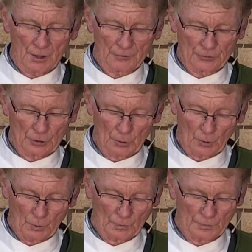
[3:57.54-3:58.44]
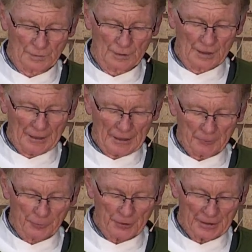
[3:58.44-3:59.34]
No. He
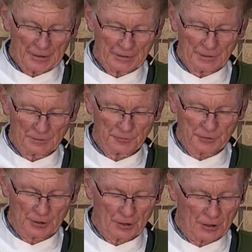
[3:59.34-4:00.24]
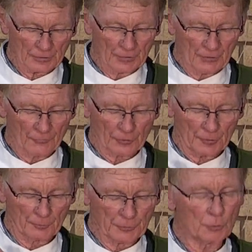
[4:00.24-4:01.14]
prayed to God for a
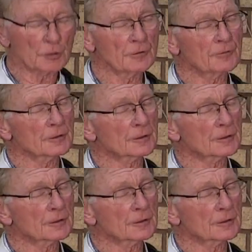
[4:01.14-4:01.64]
beautiful